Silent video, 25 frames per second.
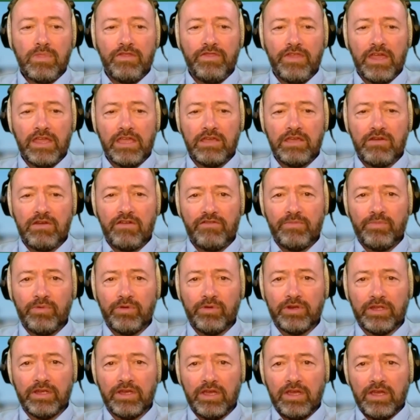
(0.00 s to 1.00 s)
Thank you,
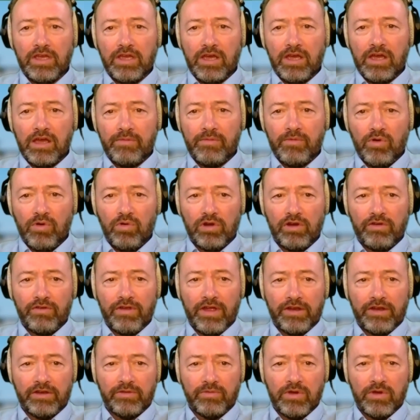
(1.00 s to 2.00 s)
everybody, all
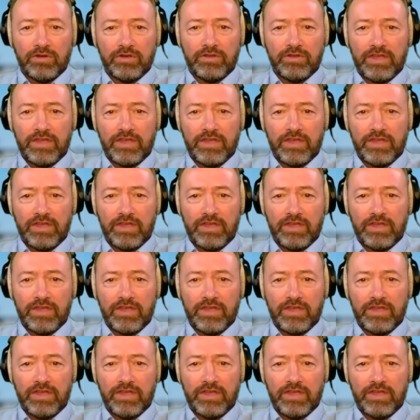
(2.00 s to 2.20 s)
around the world.